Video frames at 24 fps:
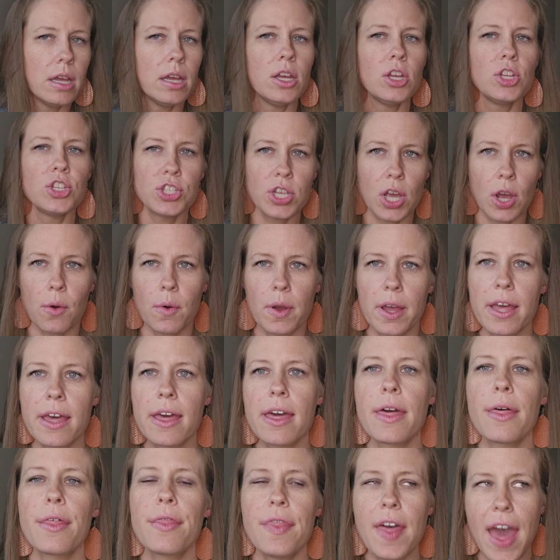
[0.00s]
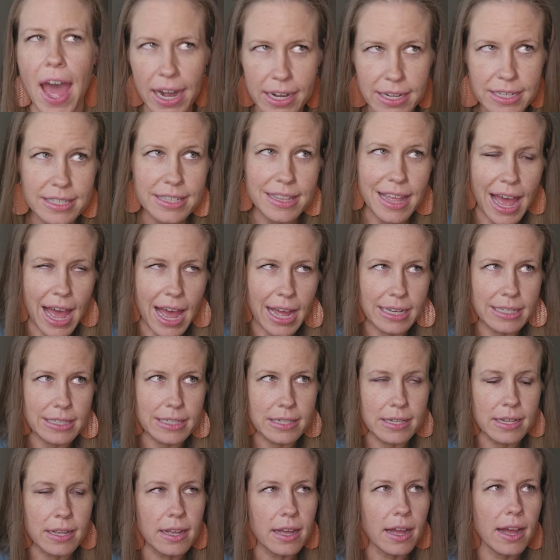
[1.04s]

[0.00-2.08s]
so that is that.